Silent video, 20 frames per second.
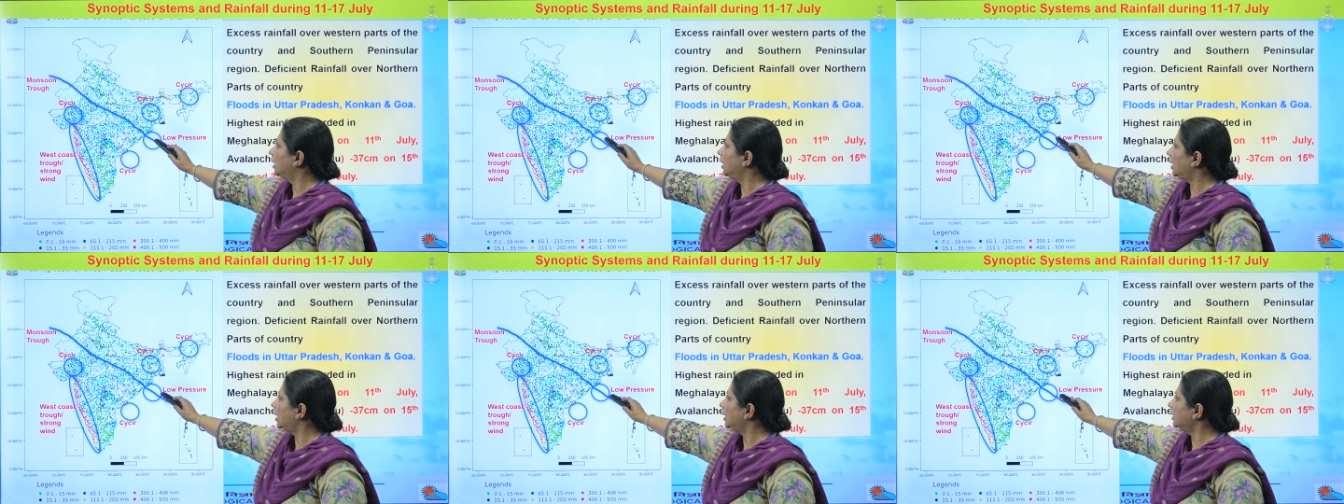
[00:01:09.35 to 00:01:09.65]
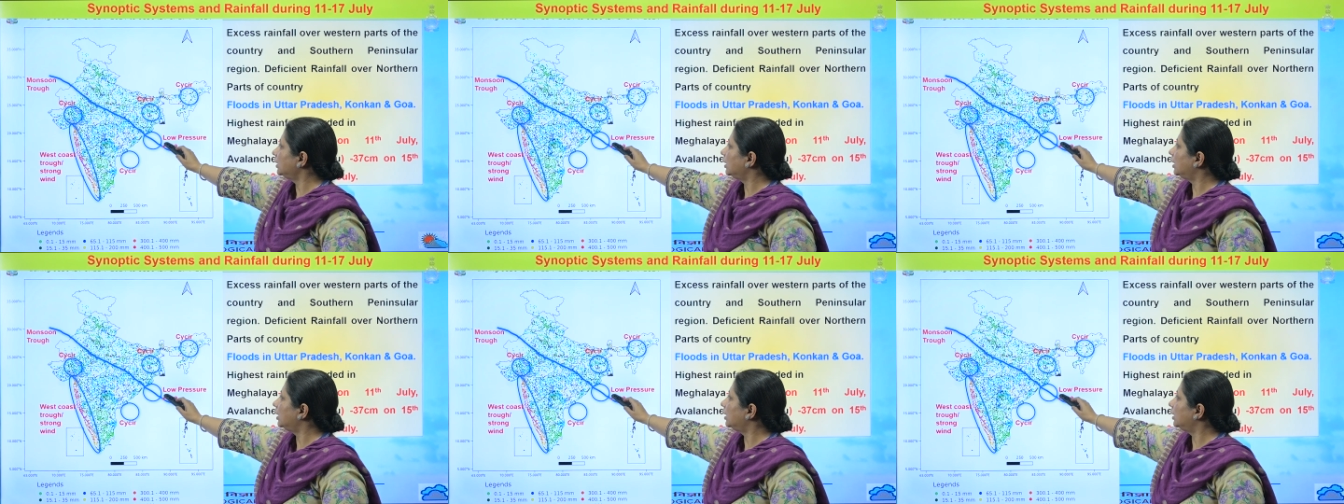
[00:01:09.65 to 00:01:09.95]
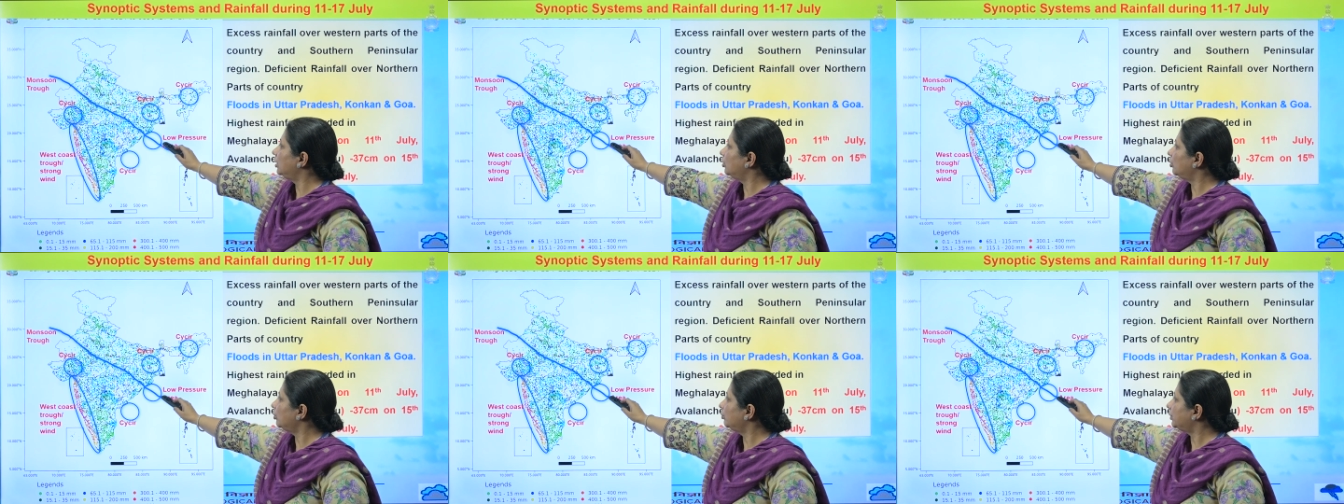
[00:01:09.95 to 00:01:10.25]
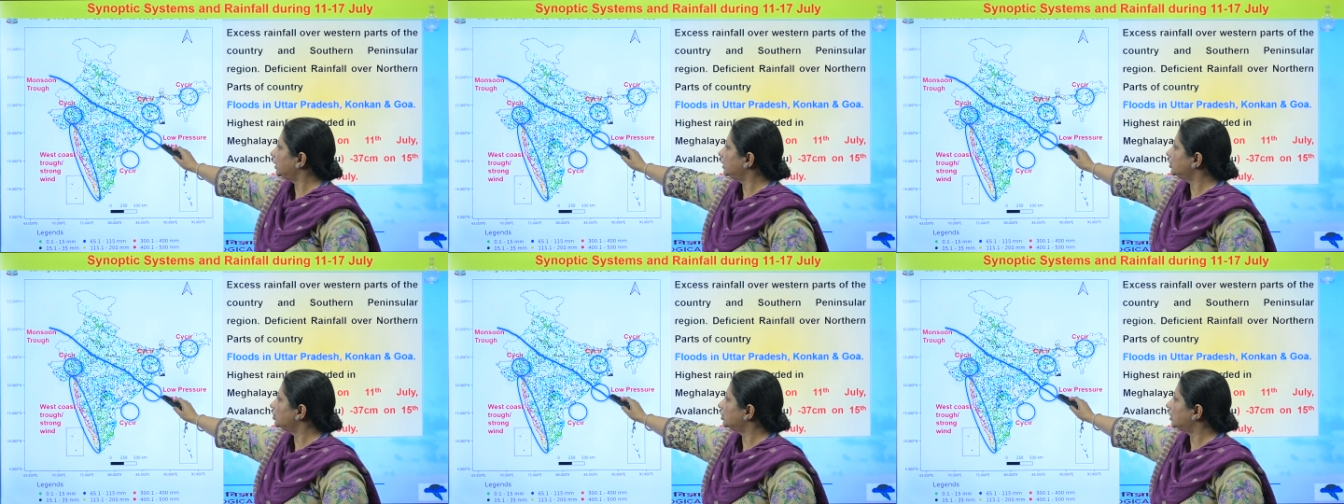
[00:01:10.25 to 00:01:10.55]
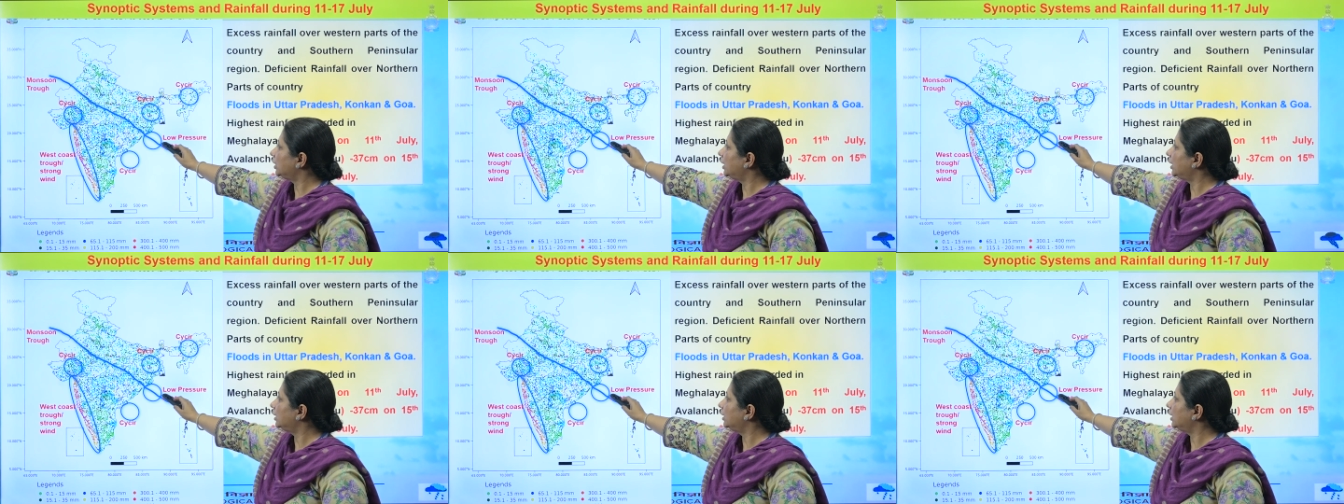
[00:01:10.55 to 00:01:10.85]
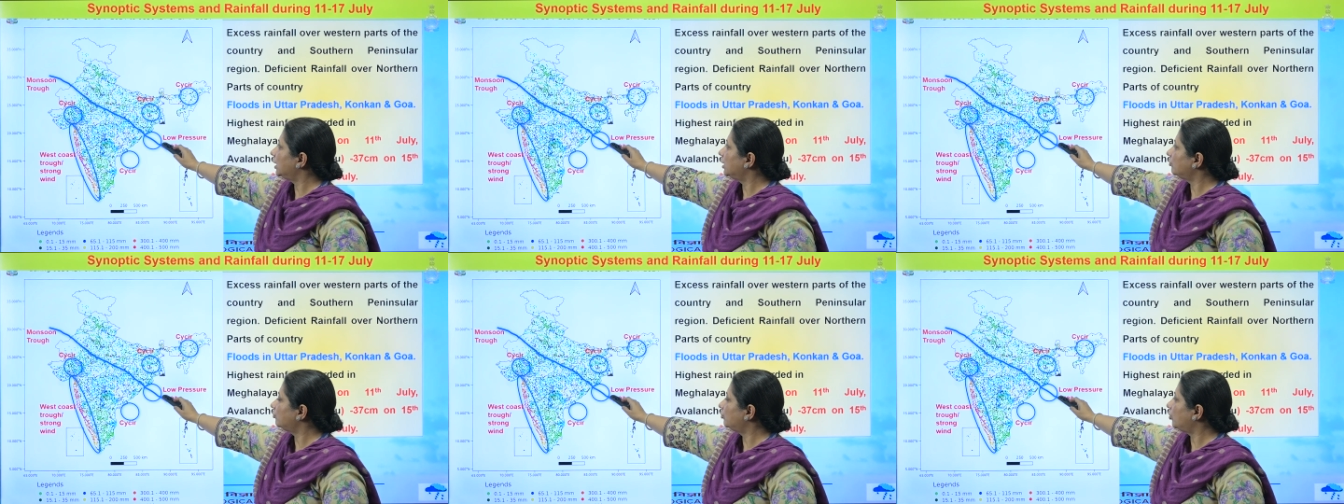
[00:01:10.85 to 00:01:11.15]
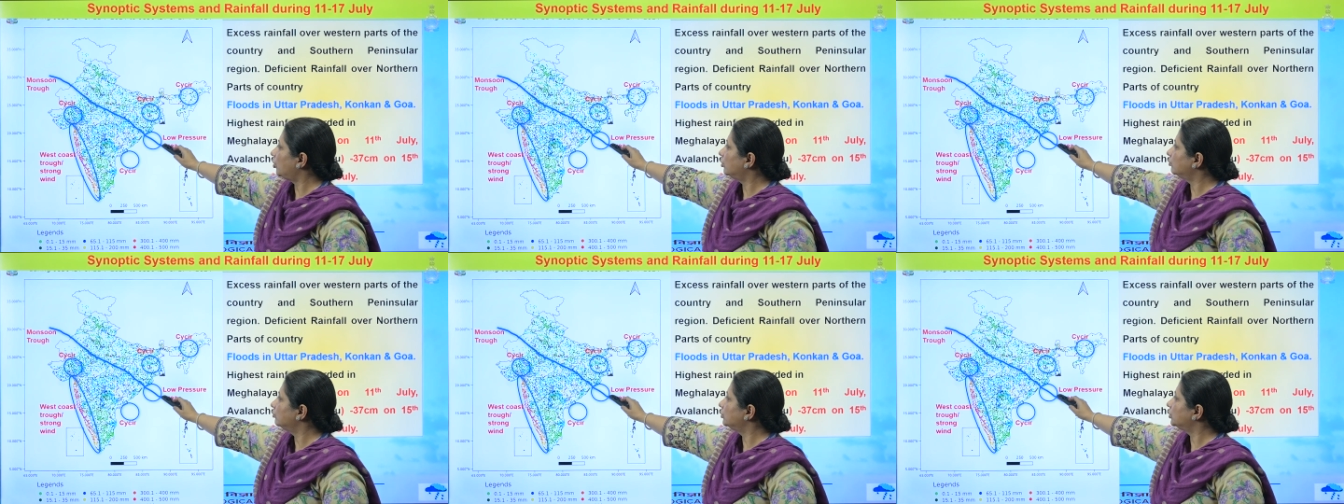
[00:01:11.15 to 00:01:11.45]
and a low pressure area
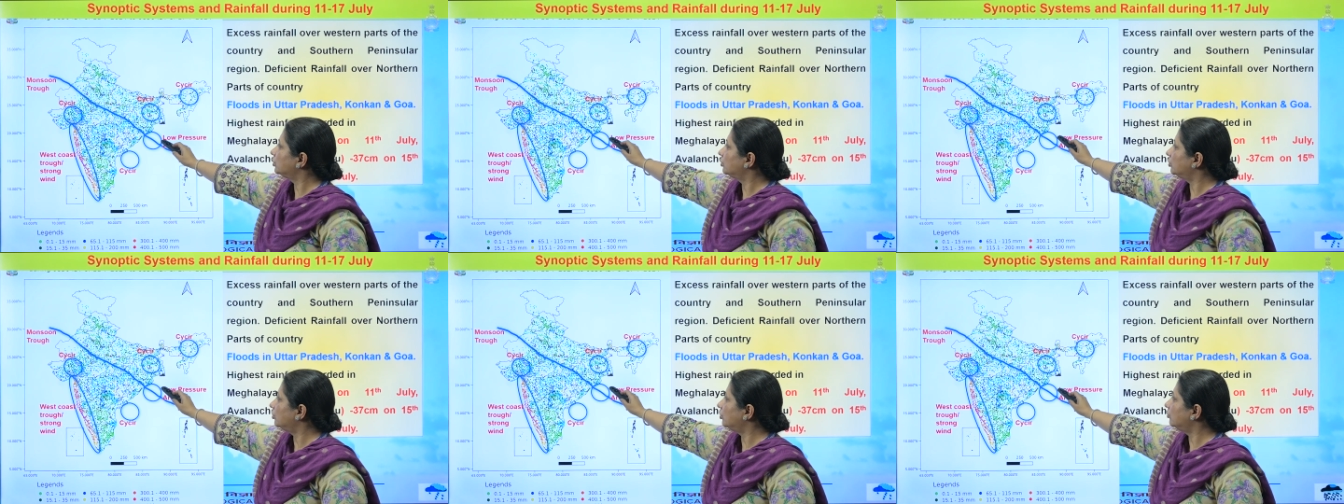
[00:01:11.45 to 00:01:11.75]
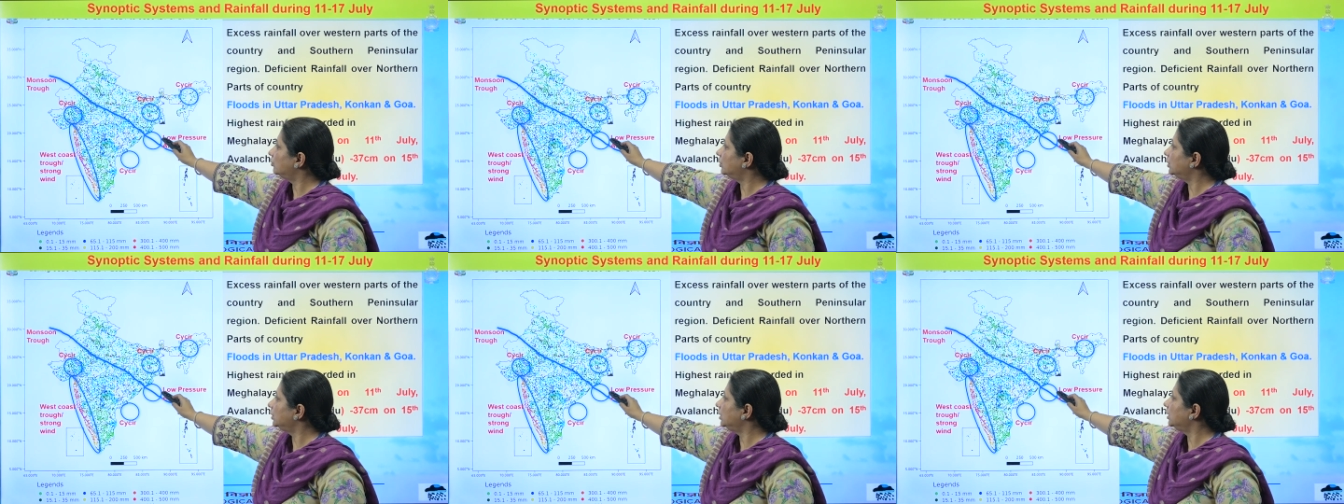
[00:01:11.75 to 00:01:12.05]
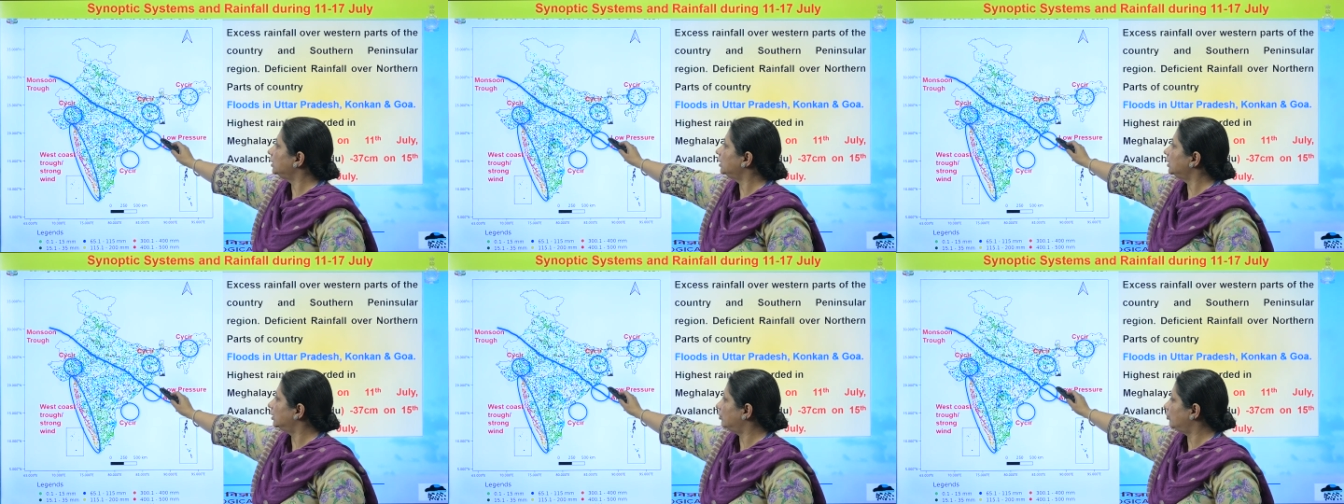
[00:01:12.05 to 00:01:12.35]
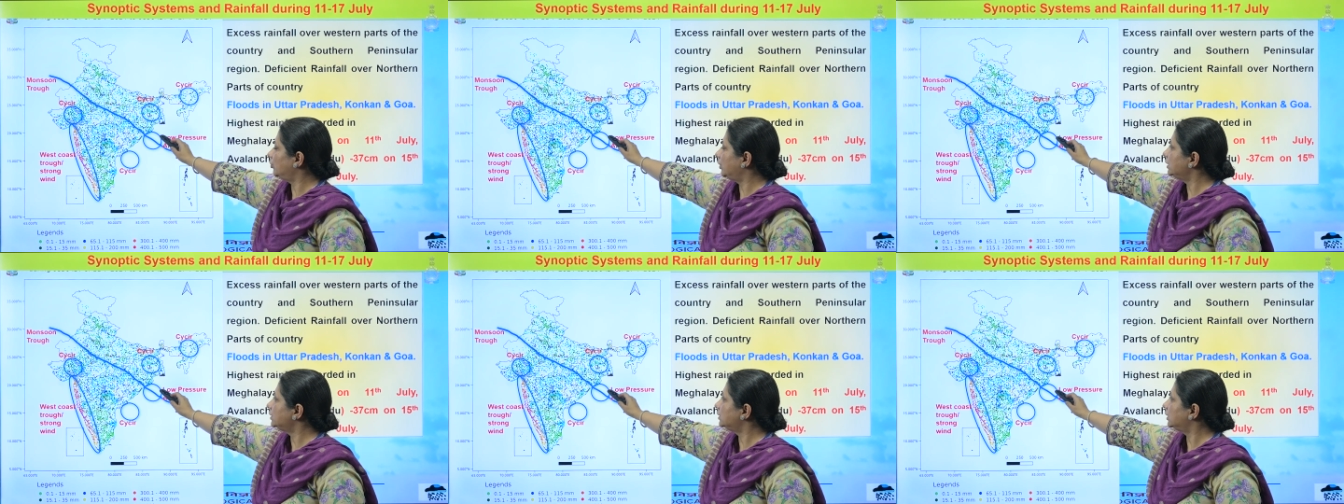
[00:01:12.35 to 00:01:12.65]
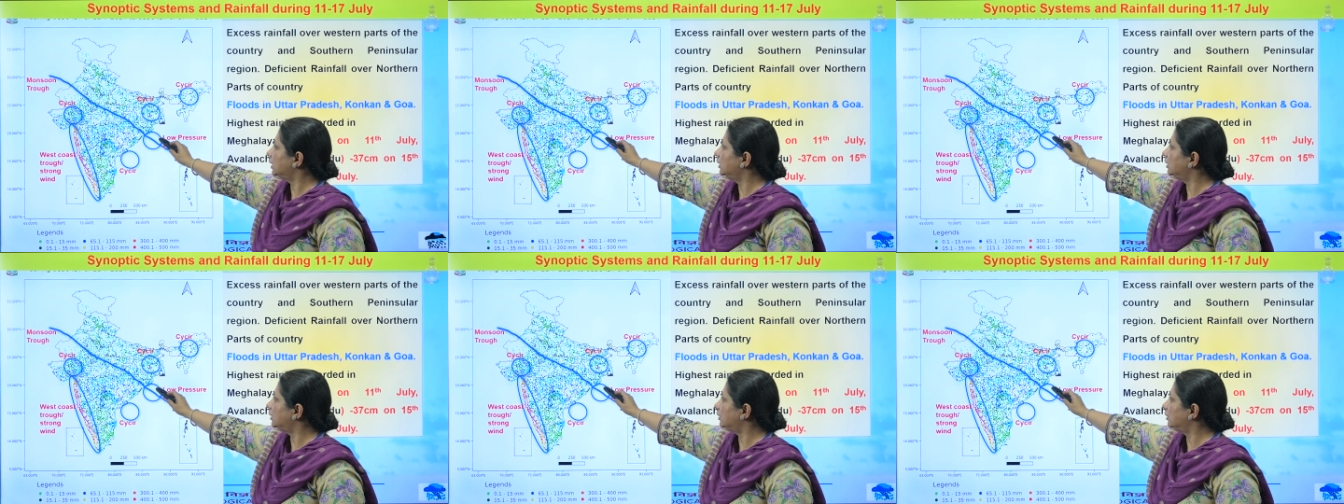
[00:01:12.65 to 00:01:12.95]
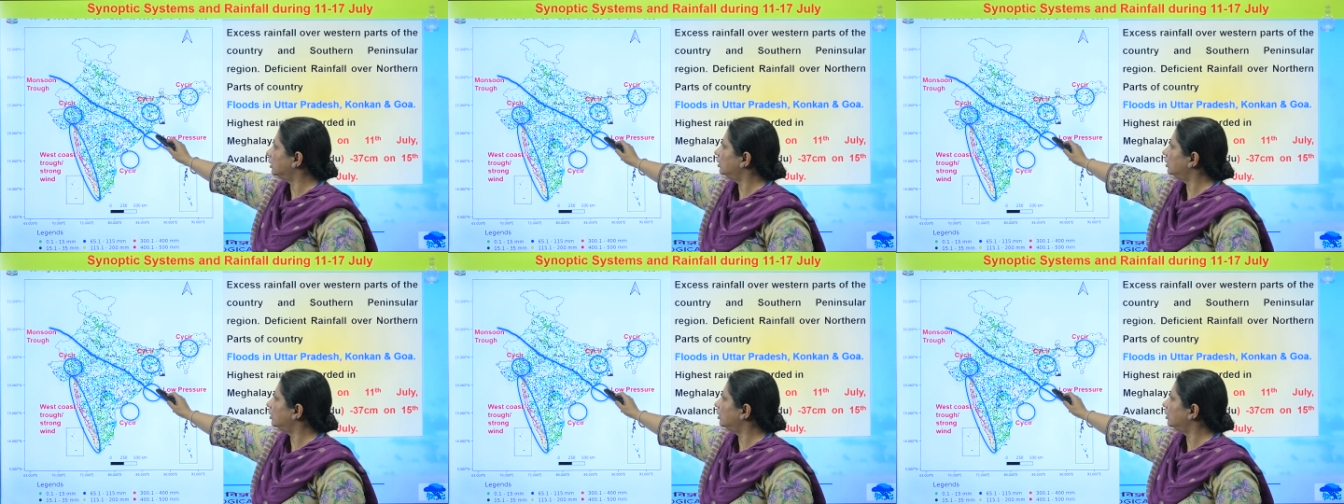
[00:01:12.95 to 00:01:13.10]
formed over the west and